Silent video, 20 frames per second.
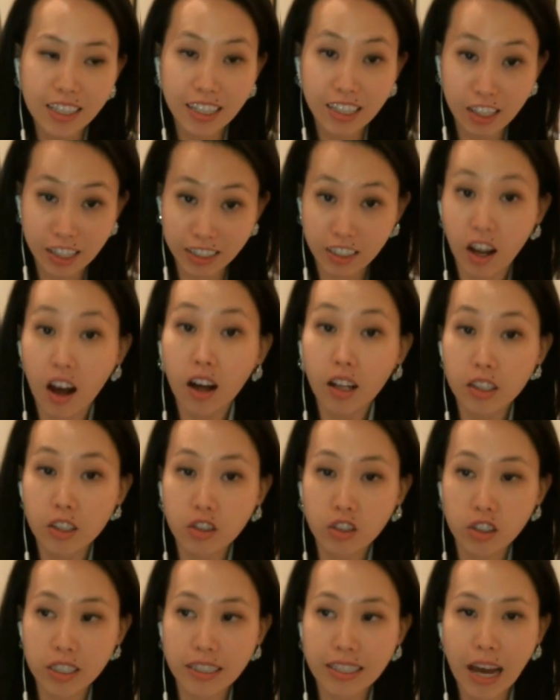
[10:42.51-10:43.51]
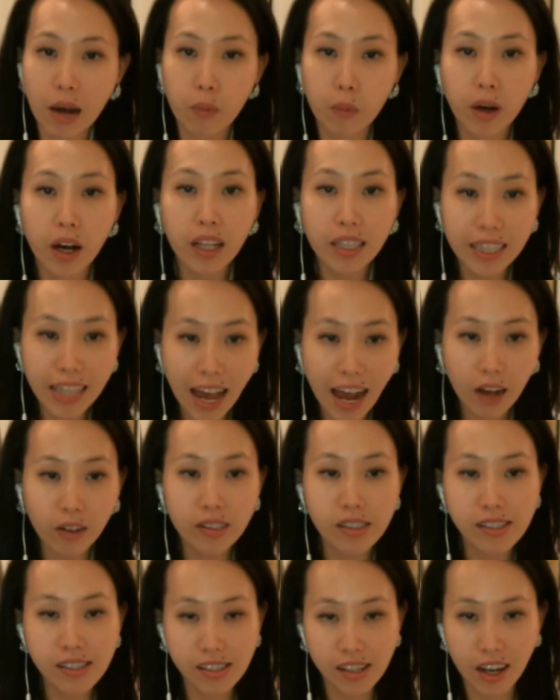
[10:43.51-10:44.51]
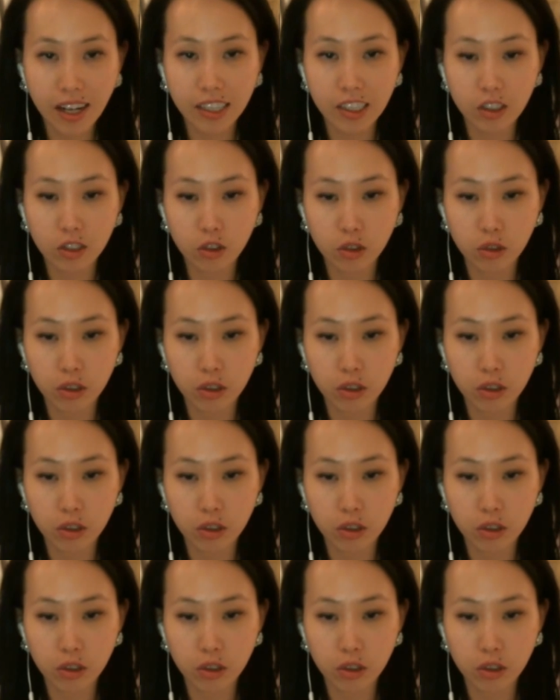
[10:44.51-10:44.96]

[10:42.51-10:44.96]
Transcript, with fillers: a technology that will allow the signer